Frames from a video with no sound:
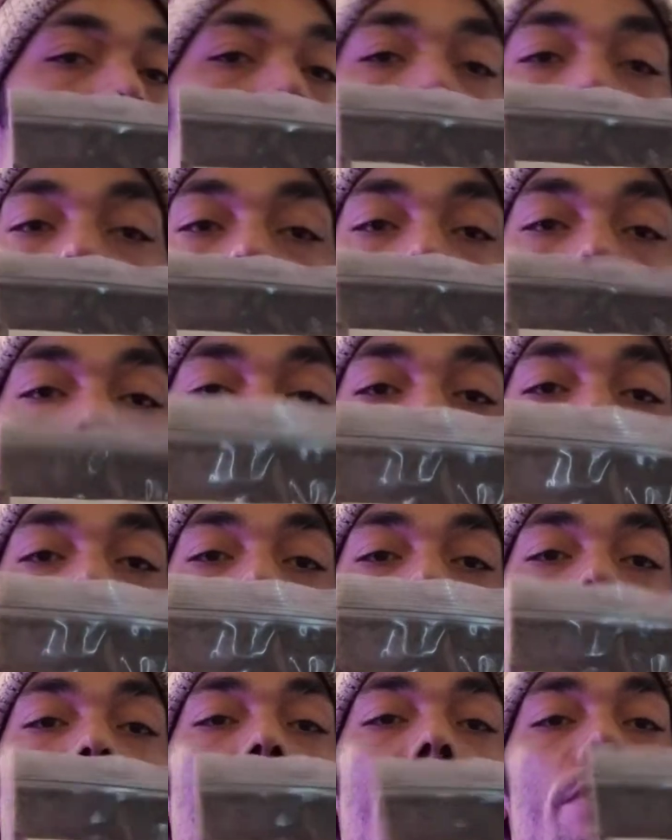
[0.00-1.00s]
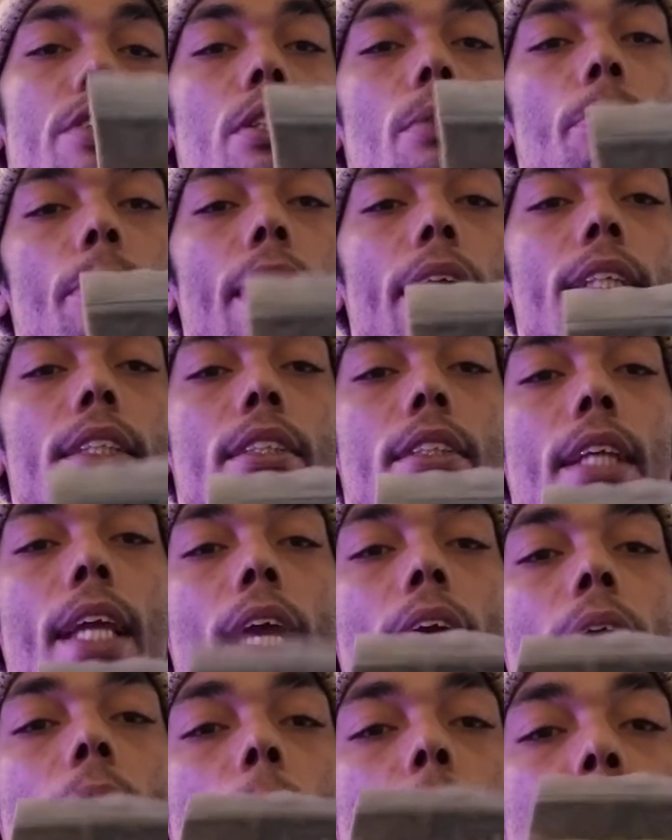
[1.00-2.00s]
This stuff gives your baits
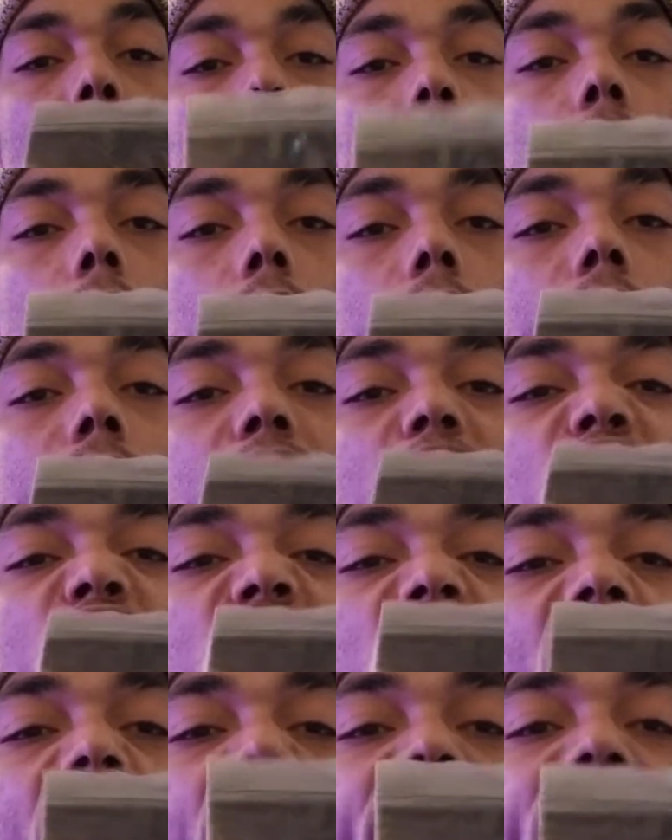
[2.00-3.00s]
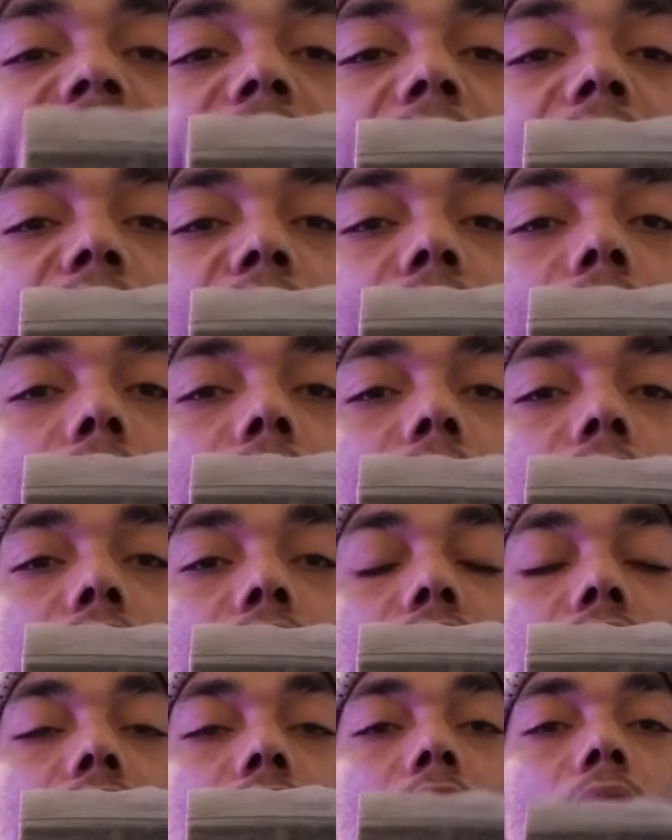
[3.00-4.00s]
a pearly, shiny
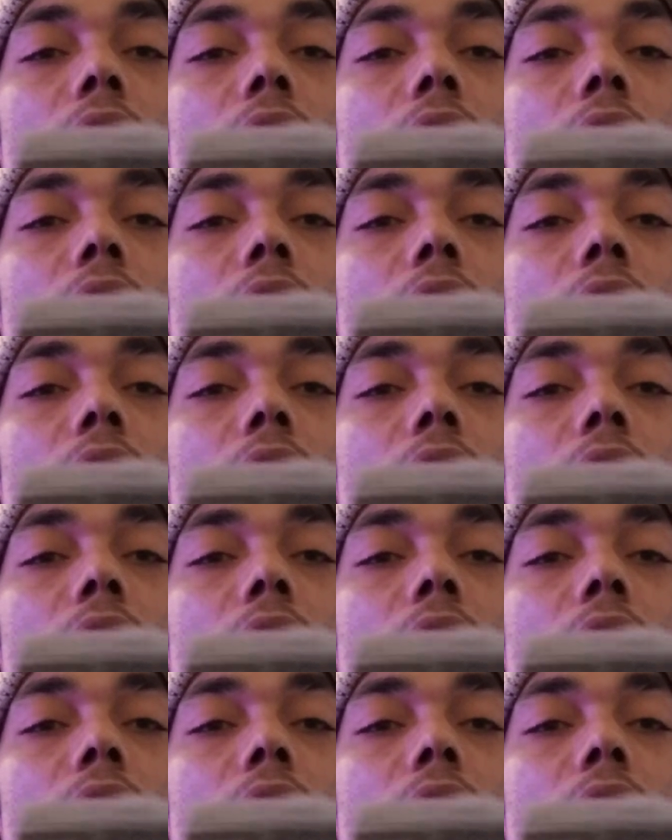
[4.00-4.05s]
finish.